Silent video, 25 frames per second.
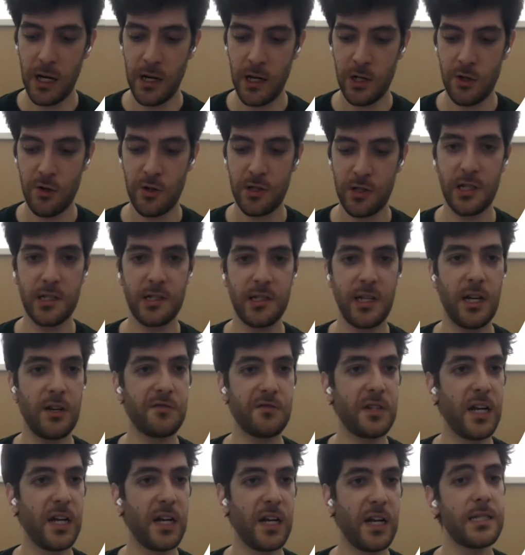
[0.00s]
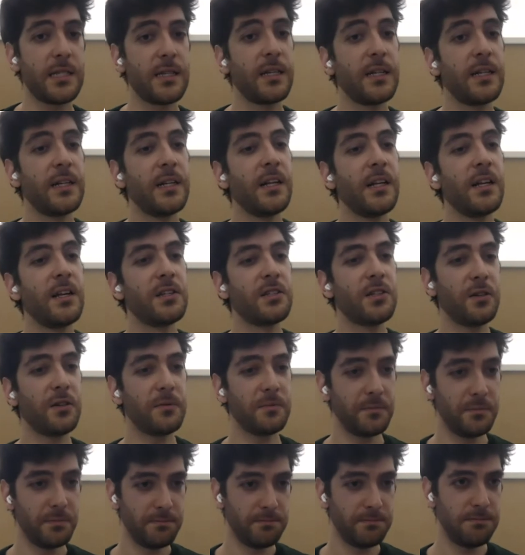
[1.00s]
not a really interesting set of slides.
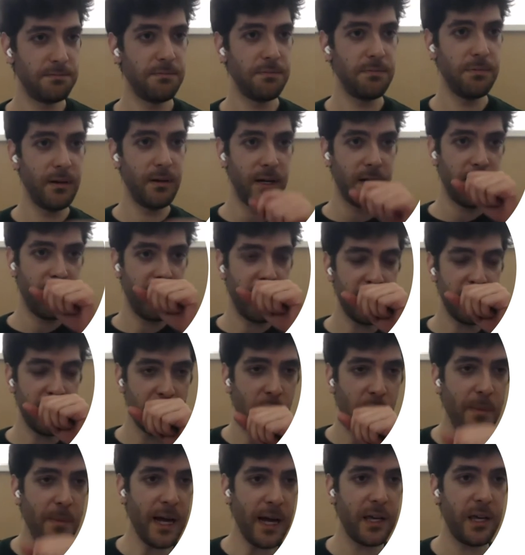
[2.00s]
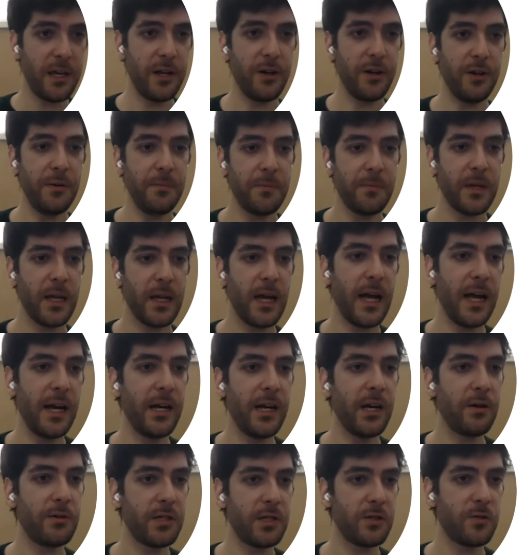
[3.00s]
So let's go back
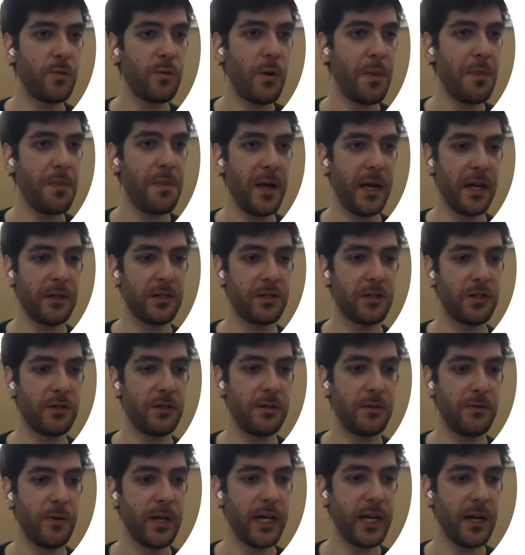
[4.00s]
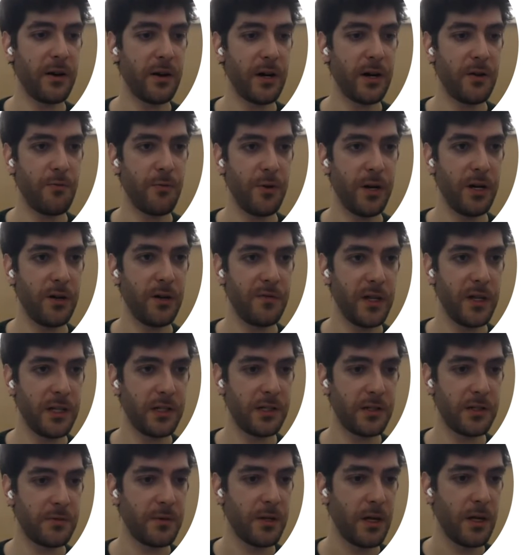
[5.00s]
here and notice one thing. So we can
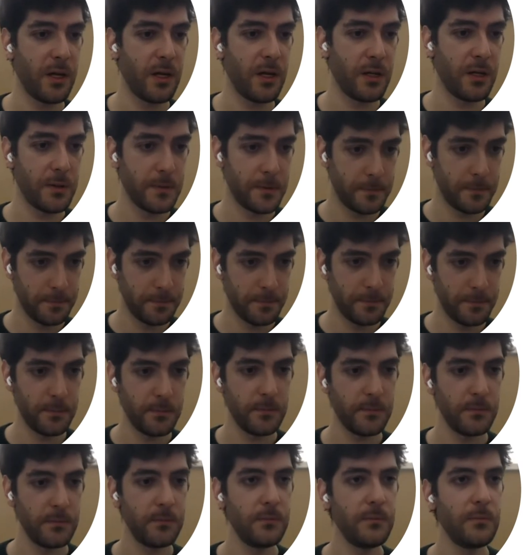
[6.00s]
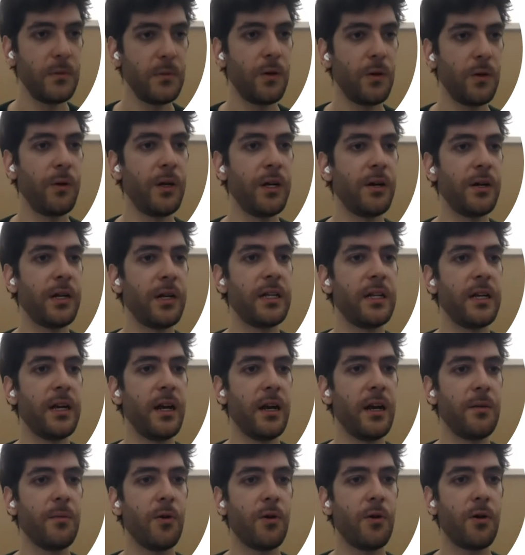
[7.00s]
get rid of this.
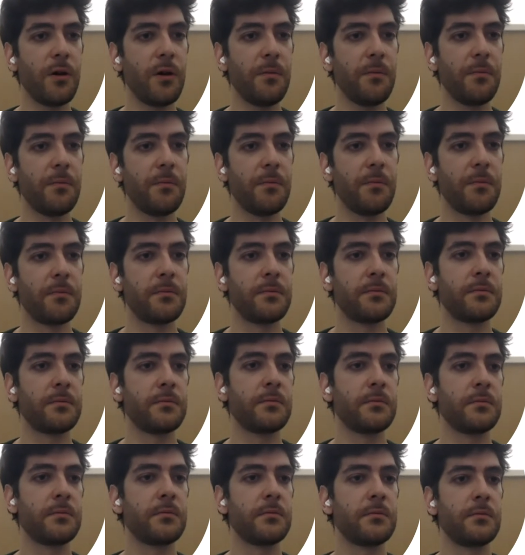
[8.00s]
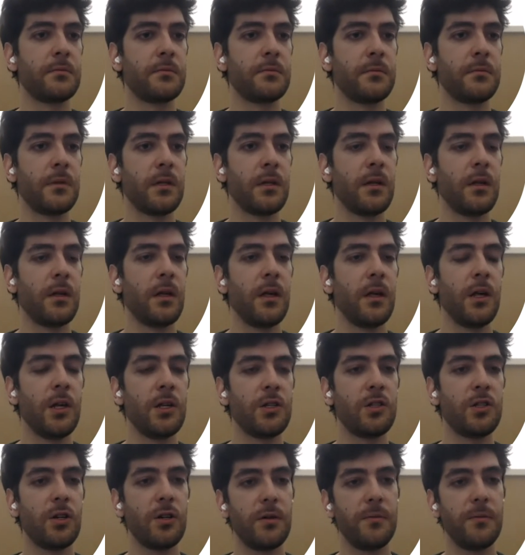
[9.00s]
We don't need it anymore.
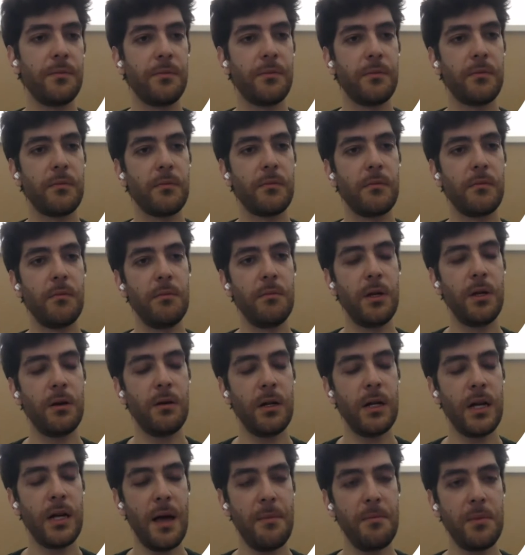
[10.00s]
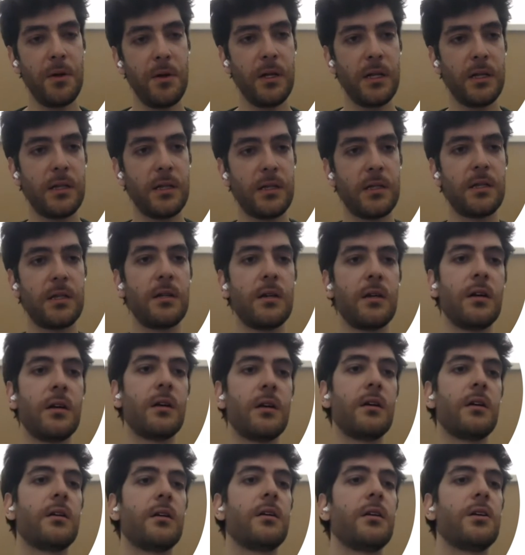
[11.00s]
So
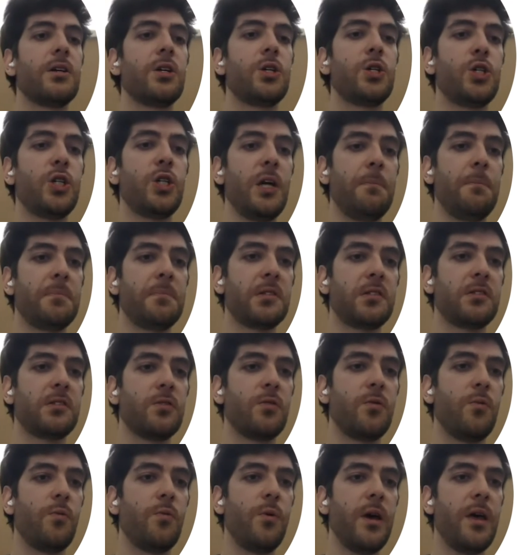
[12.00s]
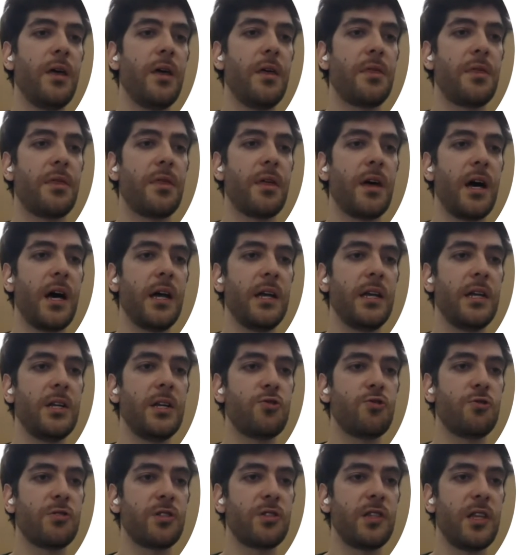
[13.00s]
MUnit ships with
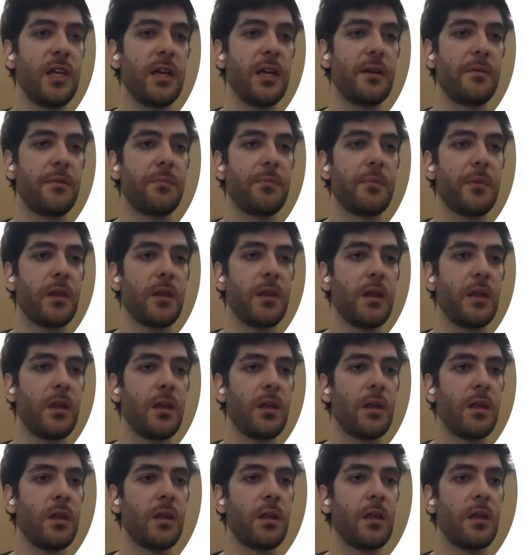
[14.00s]
an interesting